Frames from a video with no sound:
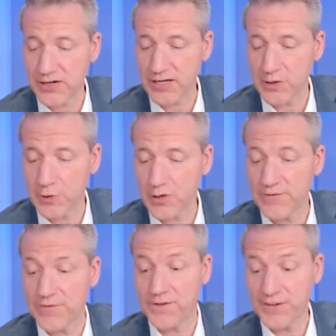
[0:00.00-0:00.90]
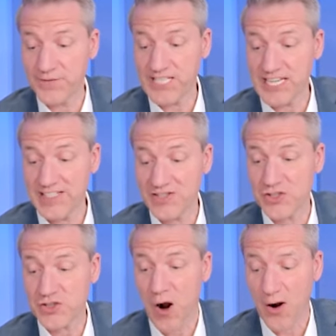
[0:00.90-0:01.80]
including fifteen
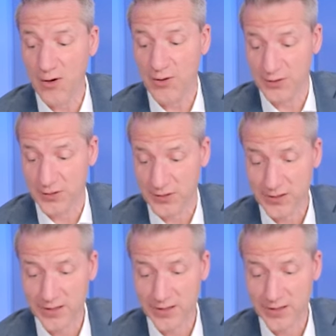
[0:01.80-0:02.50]
starters.